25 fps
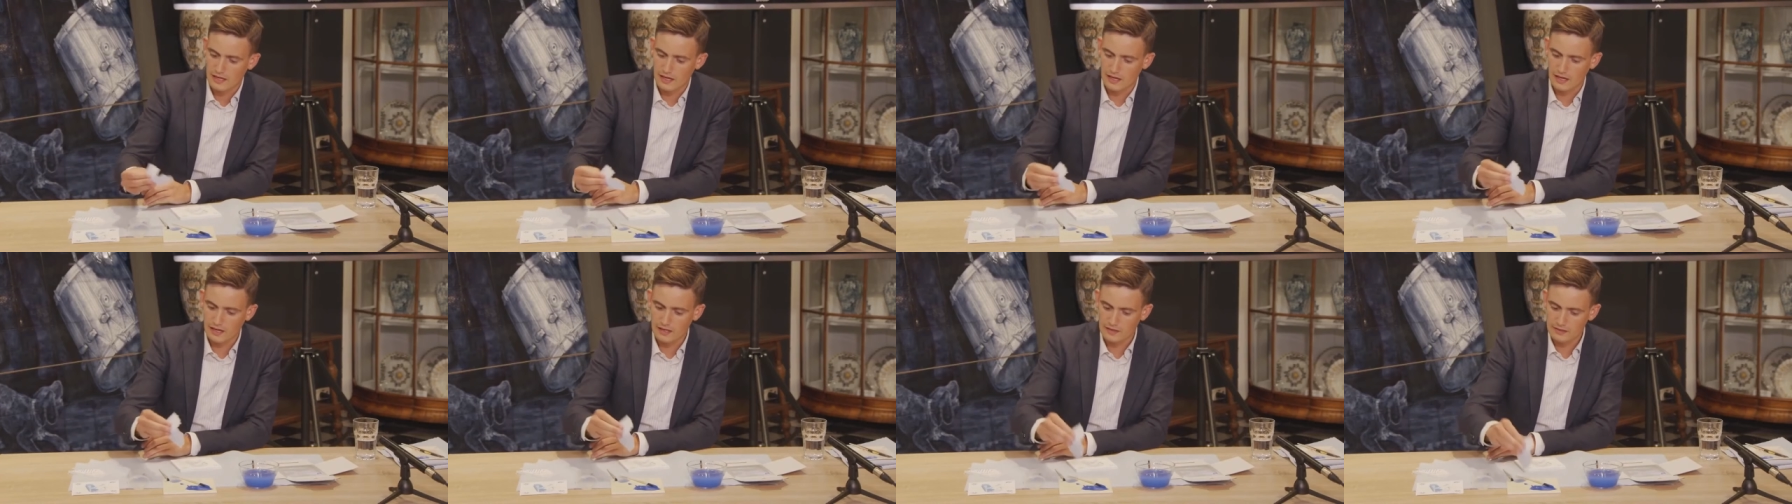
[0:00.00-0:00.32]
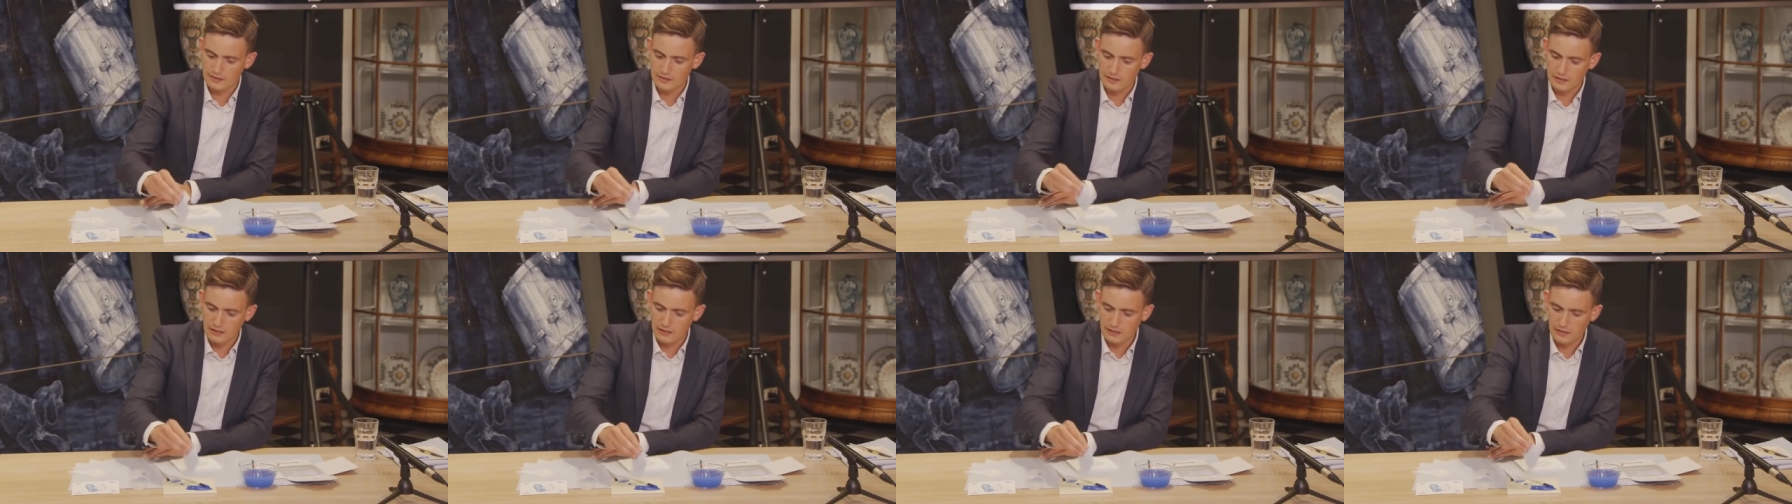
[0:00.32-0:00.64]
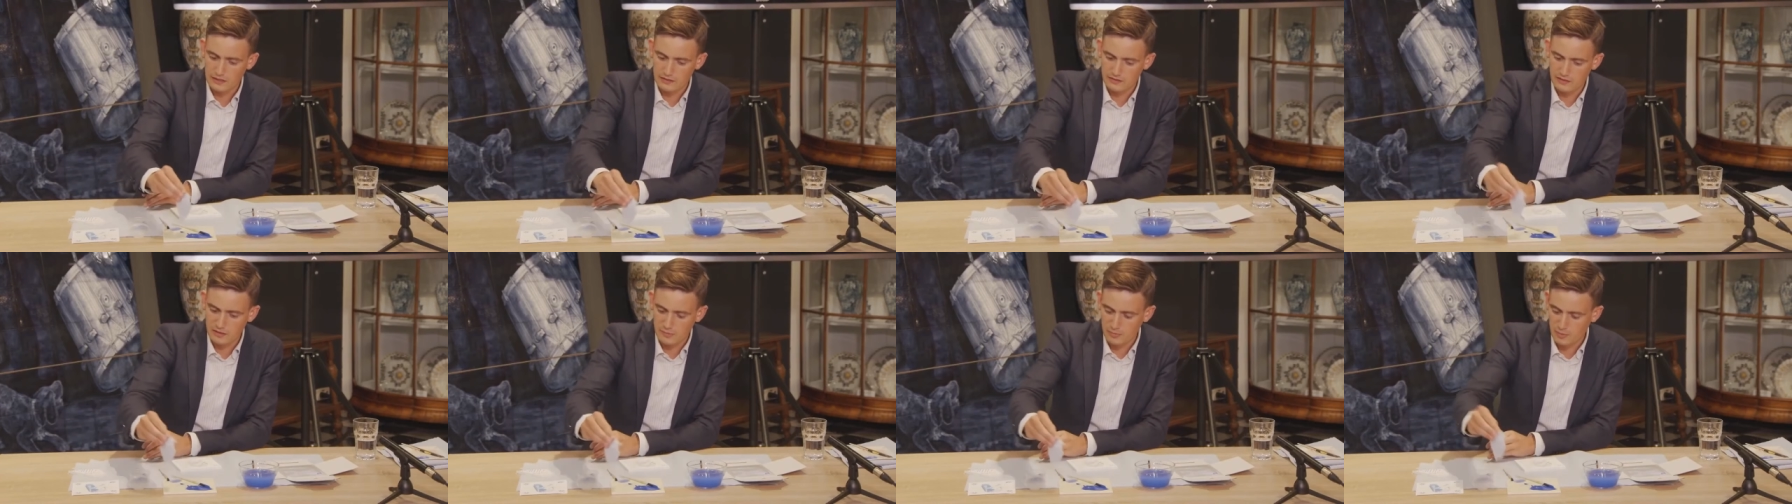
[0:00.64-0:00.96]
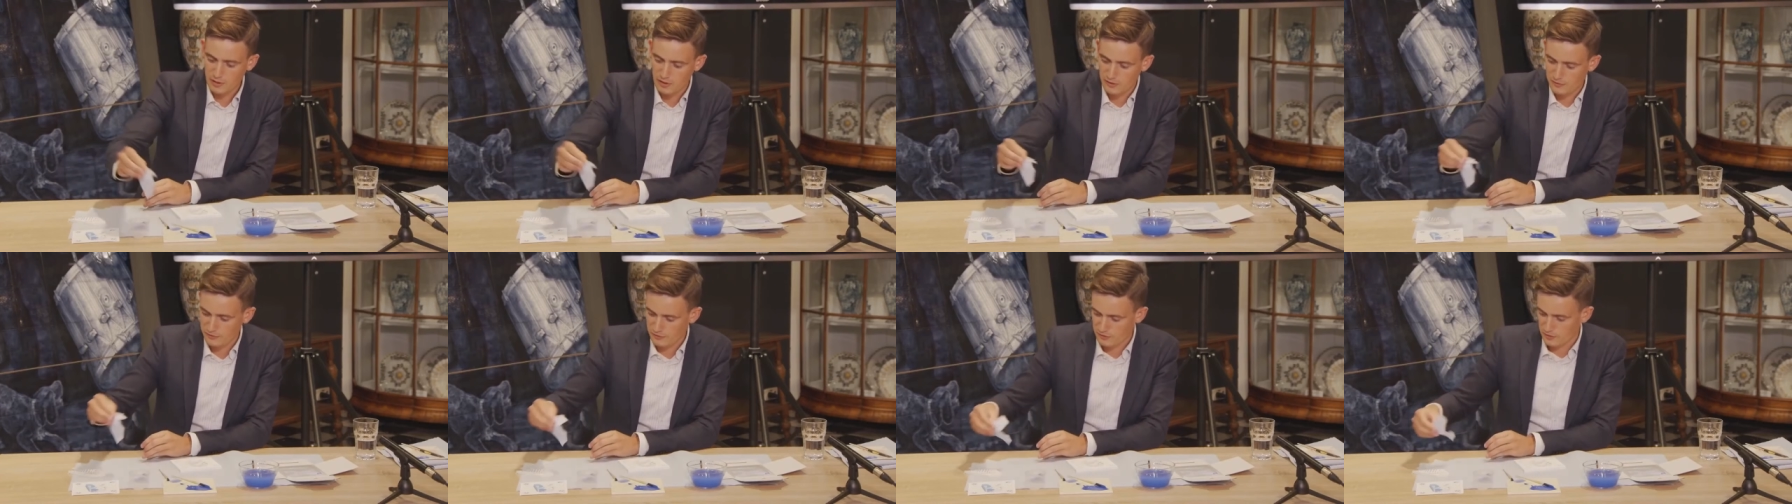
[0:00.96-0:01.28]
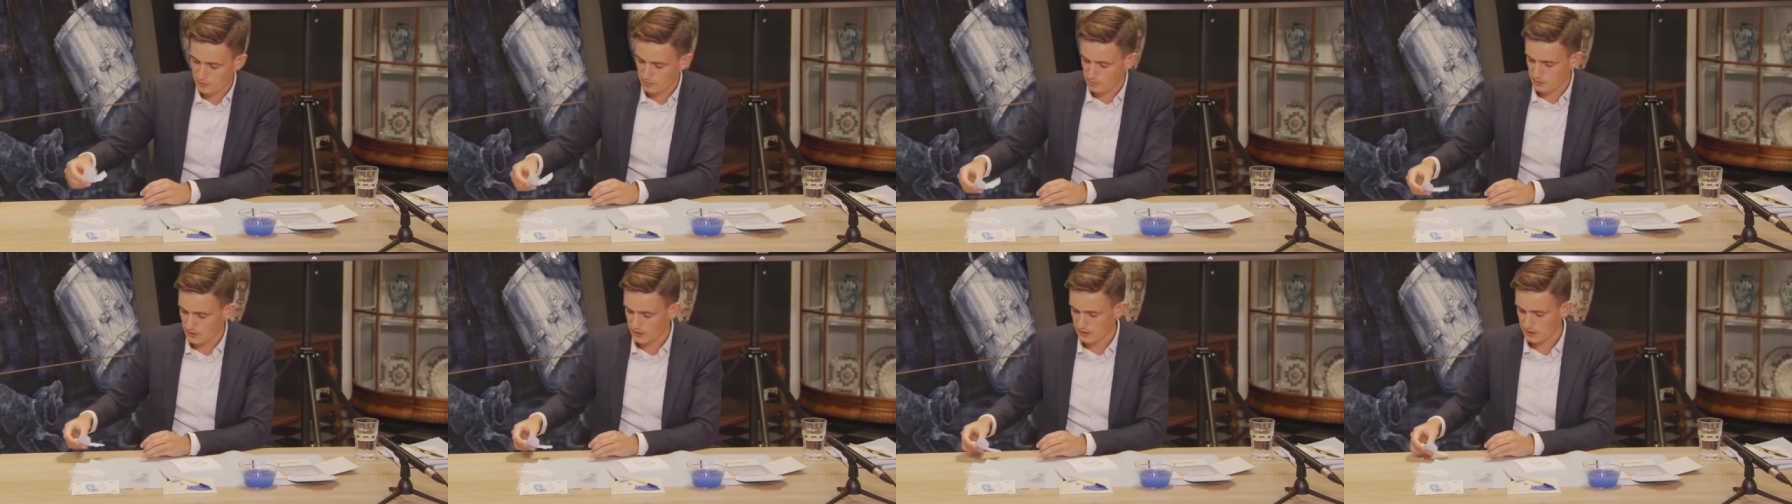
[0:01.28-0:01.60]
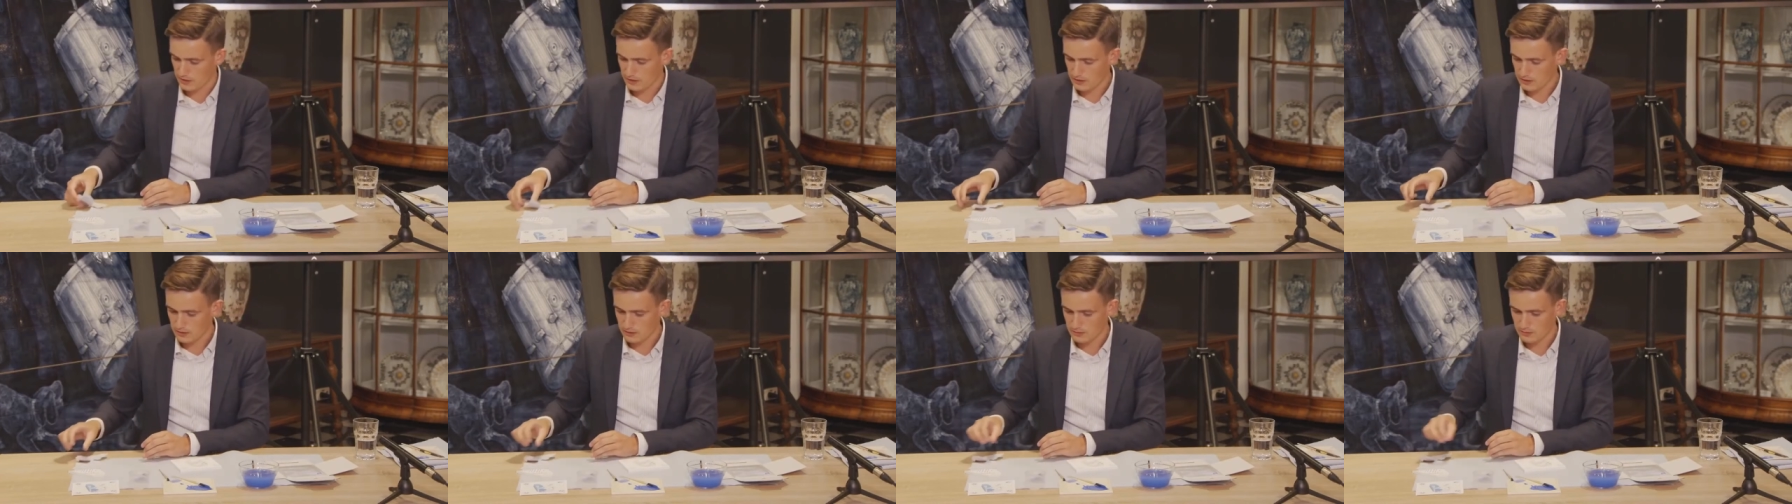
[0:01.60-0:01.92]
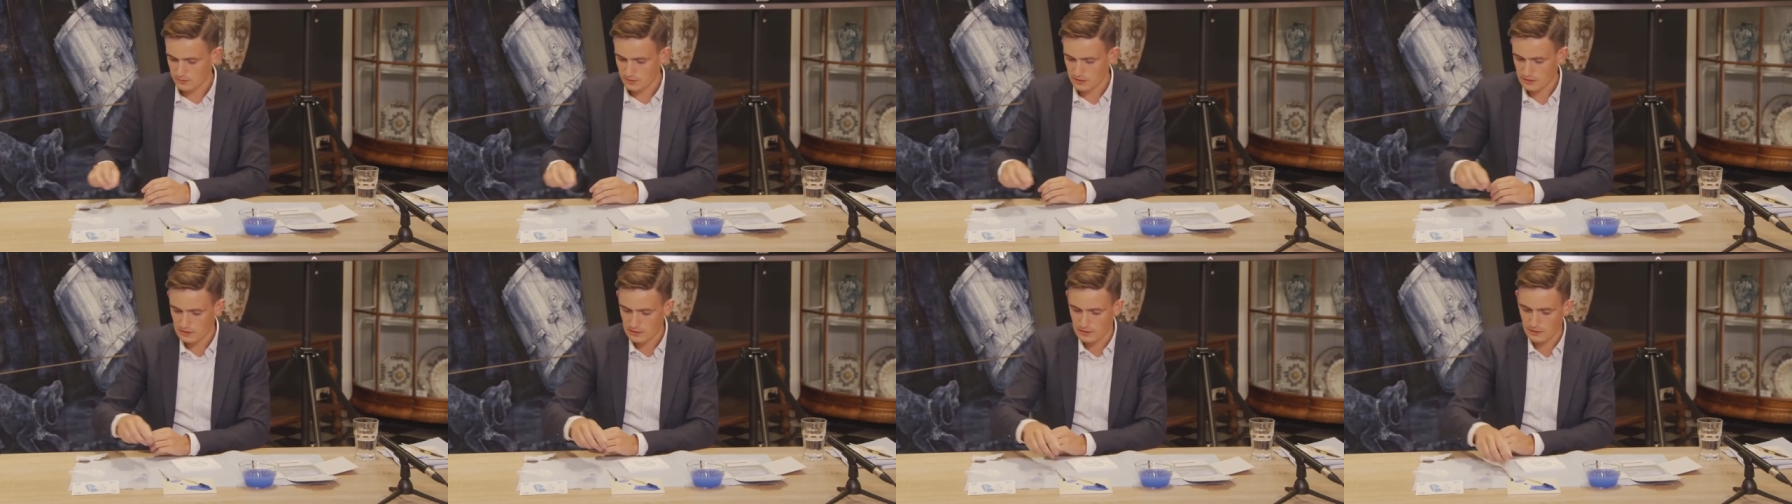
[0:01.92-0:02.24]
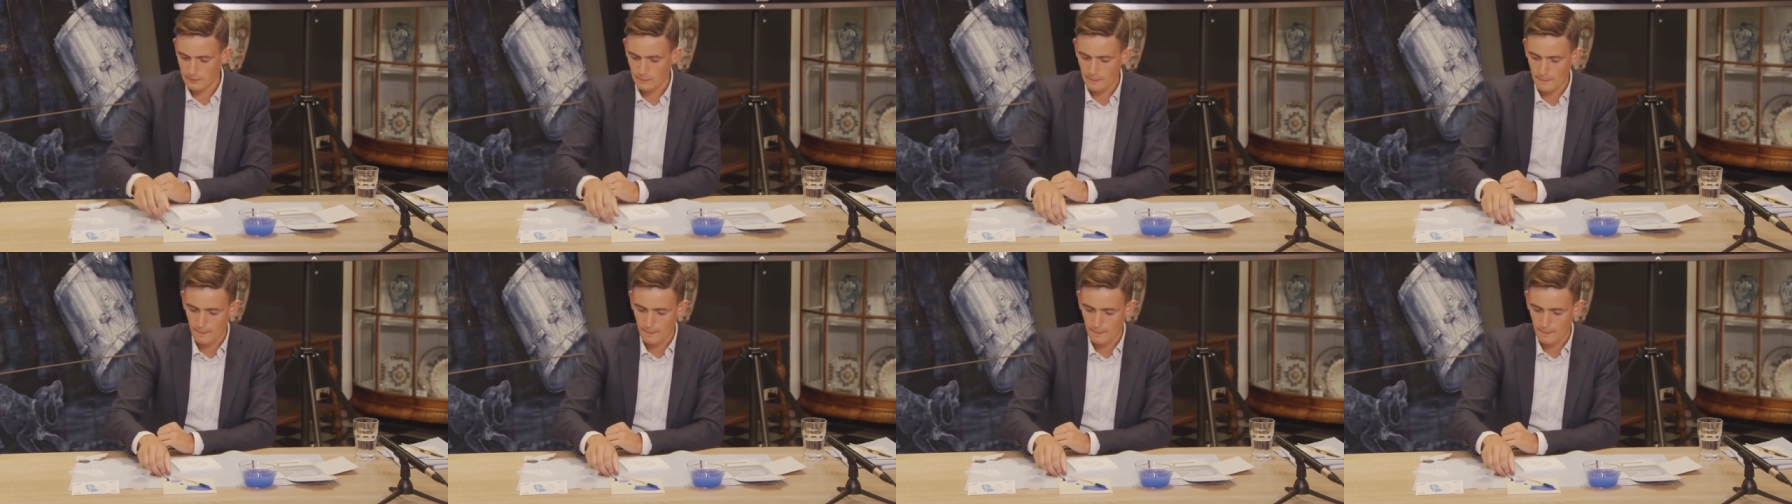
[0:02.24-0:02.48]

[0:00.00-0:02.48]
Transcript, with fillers: and uh, dip off your plate a little bit.